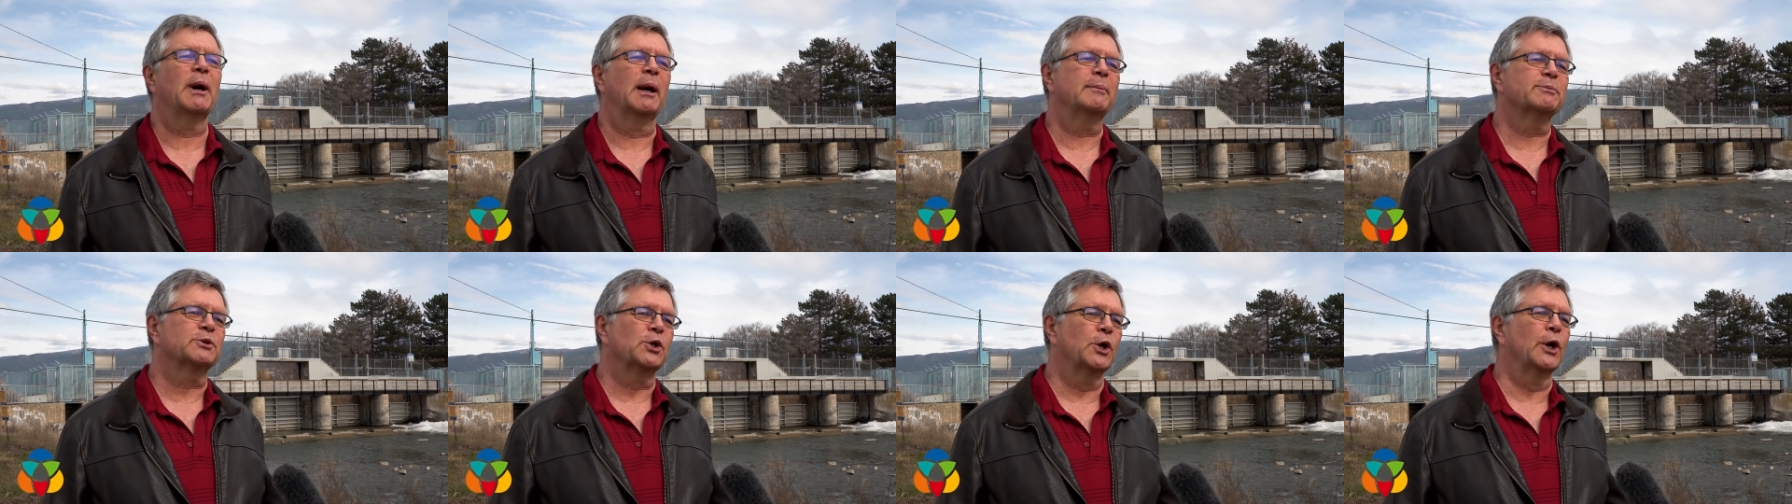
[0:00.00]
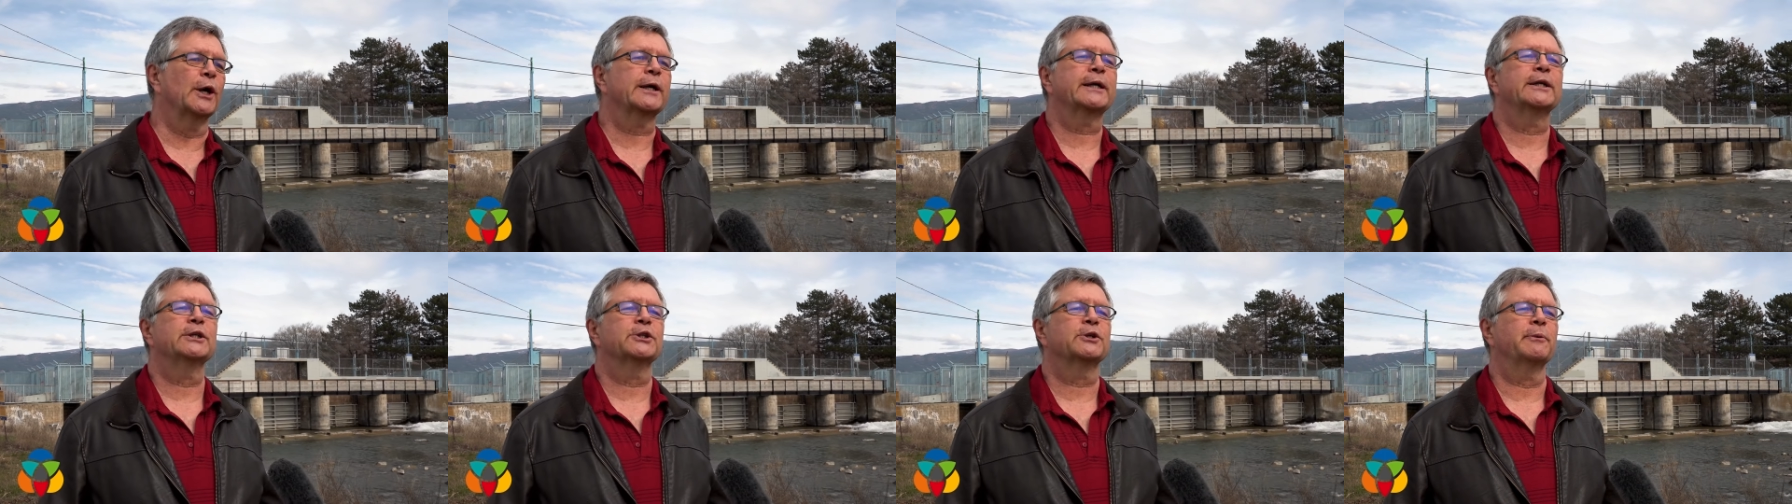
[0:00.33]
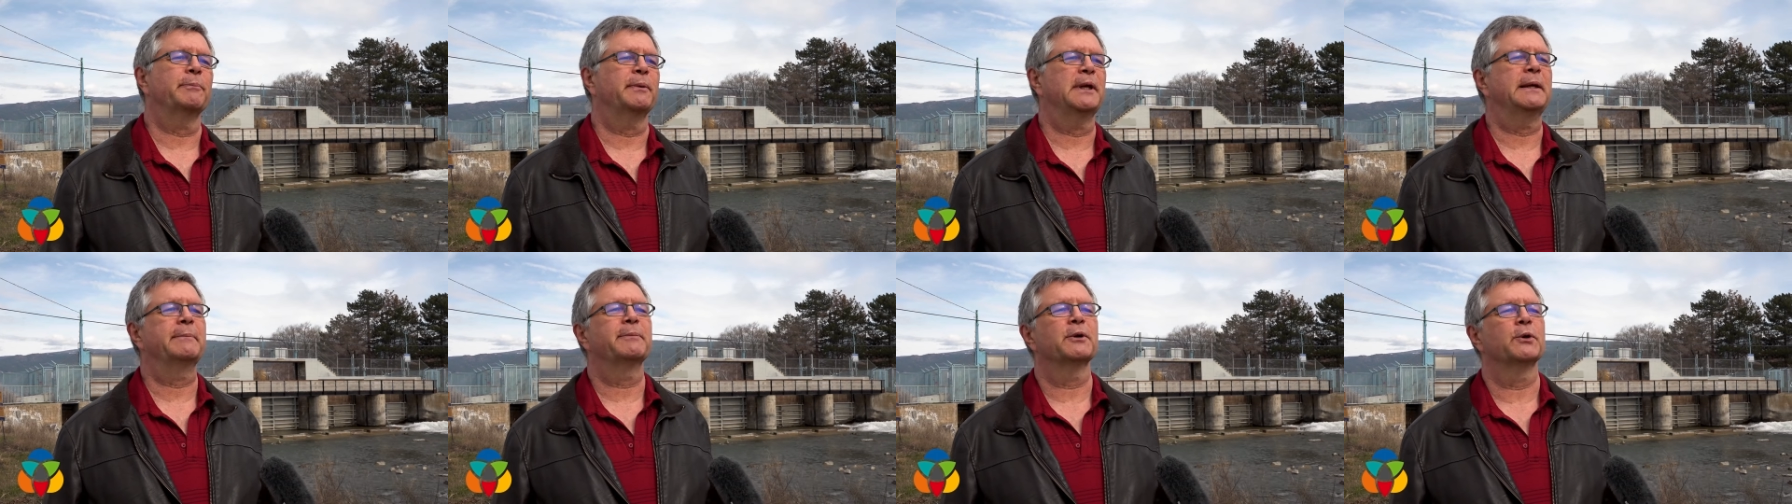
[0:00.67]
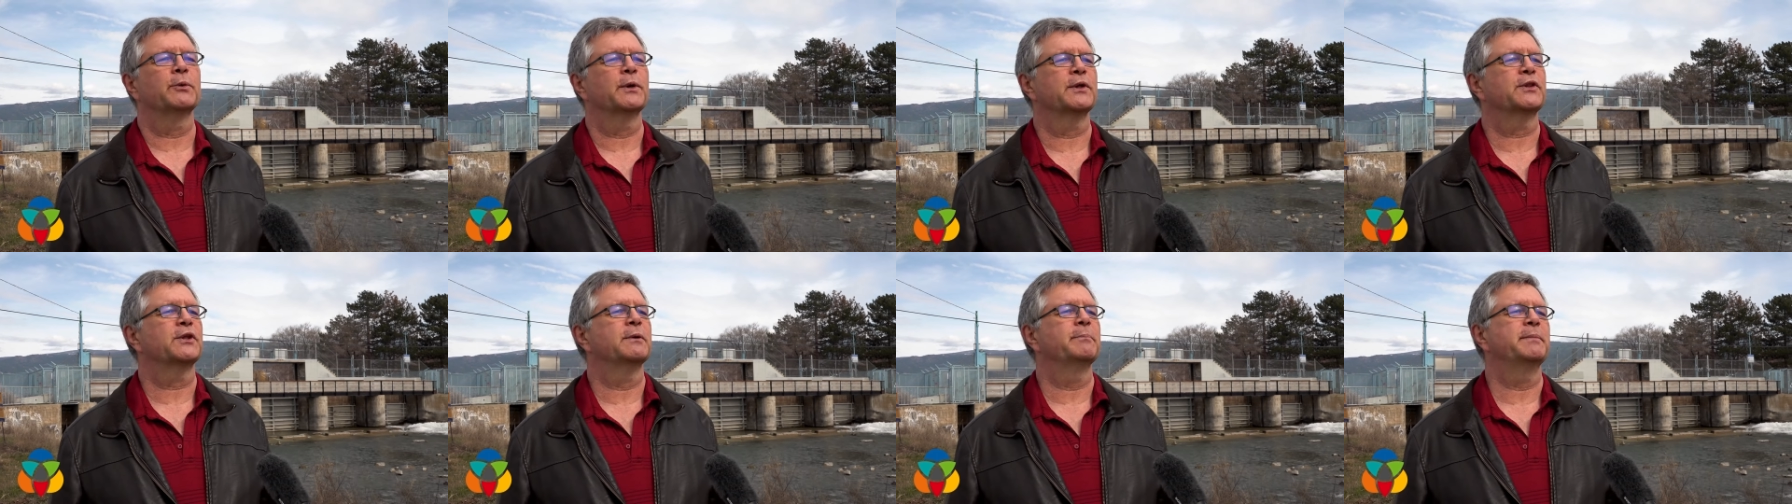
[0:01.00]
I'm talking to people
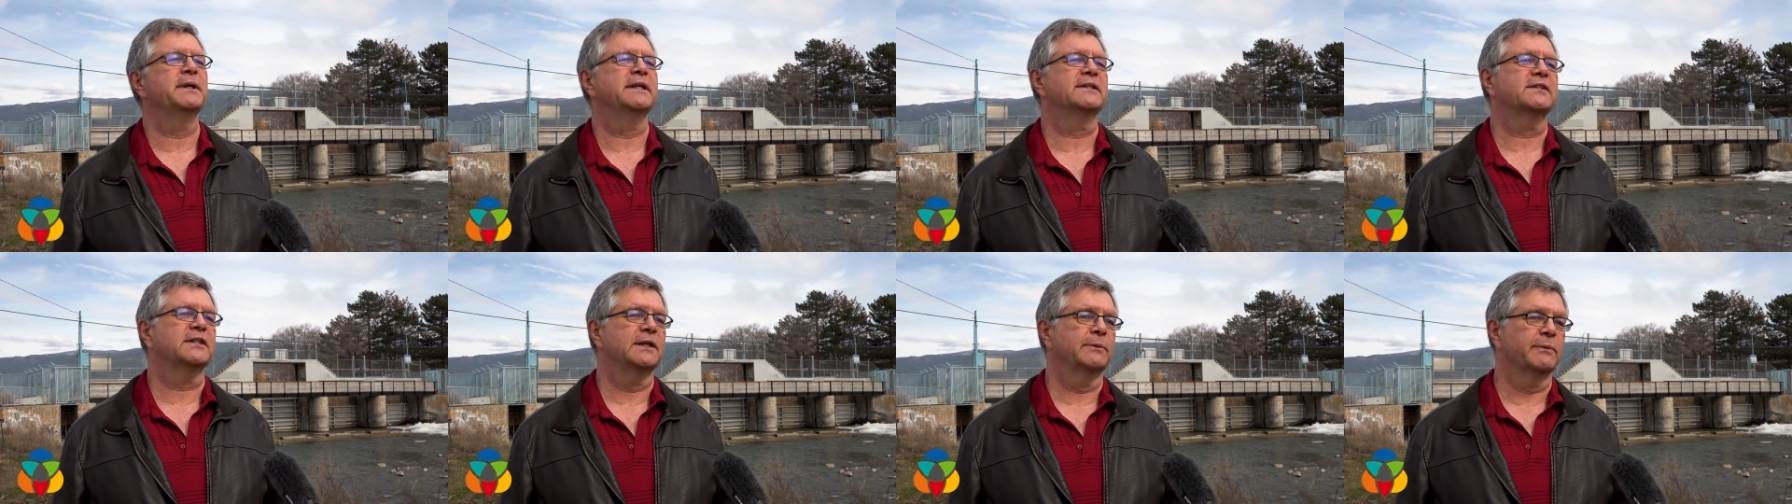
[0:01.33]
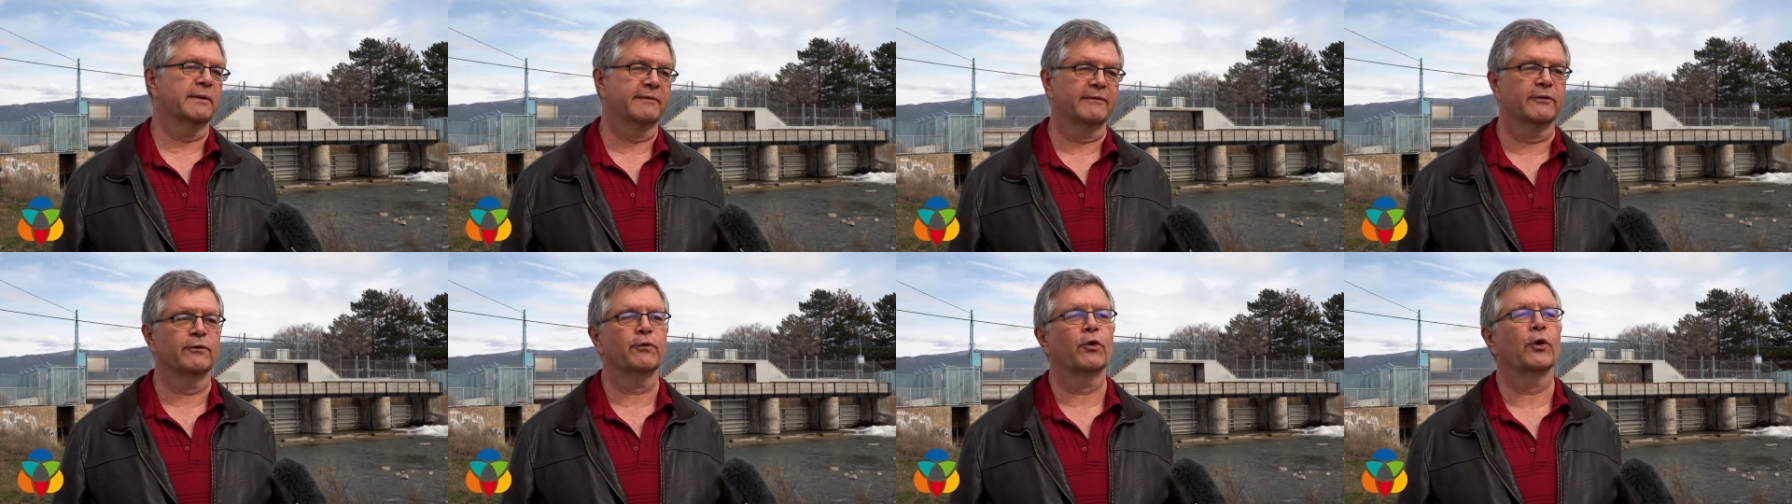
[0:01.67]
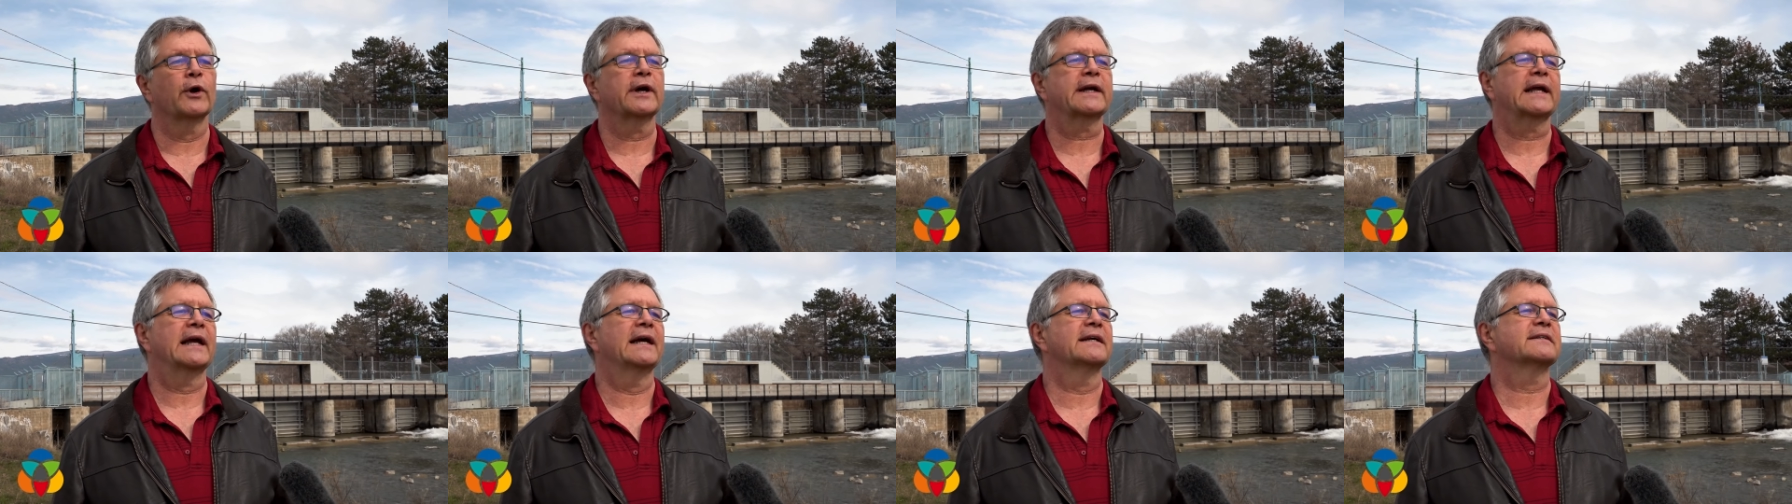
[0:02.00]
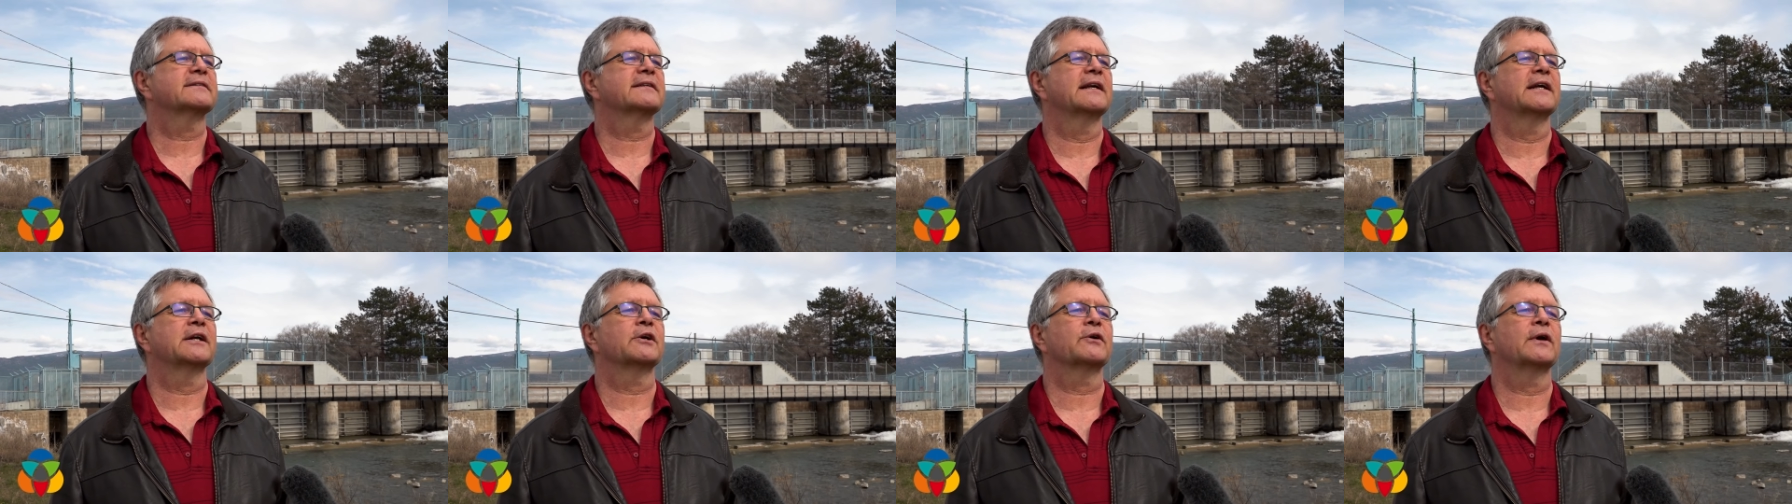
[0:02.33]
with the BC River
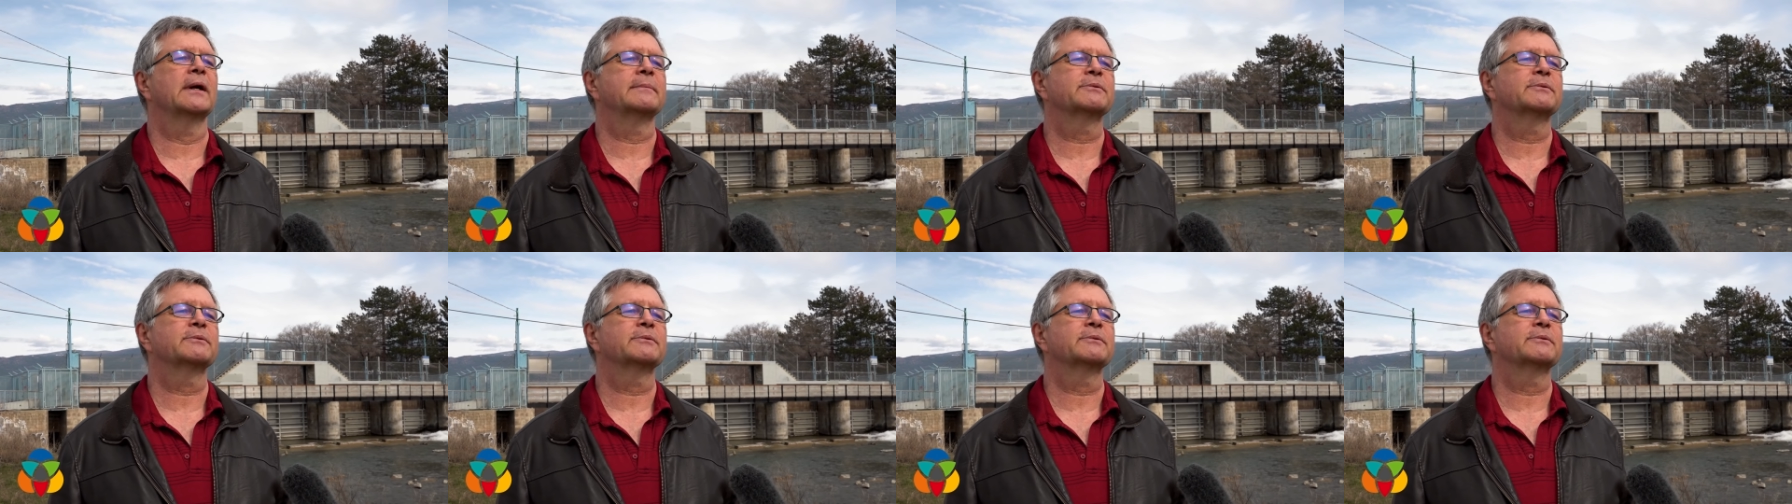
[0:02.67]
Forecast Center.